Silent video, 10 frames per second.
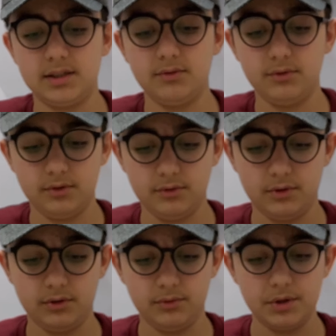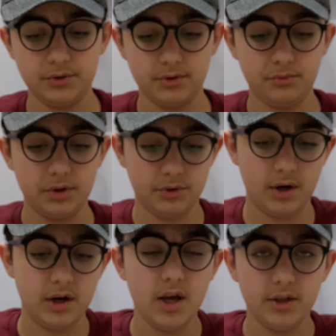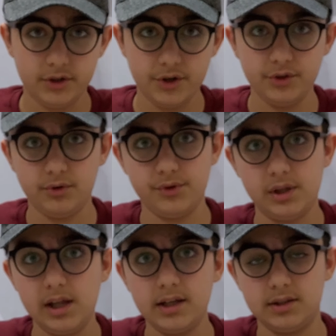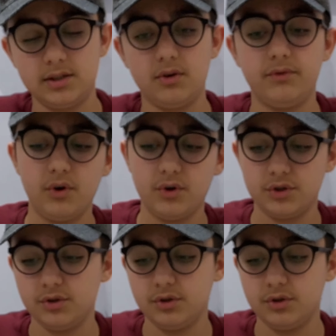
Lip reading: when you are turning on the lights, of course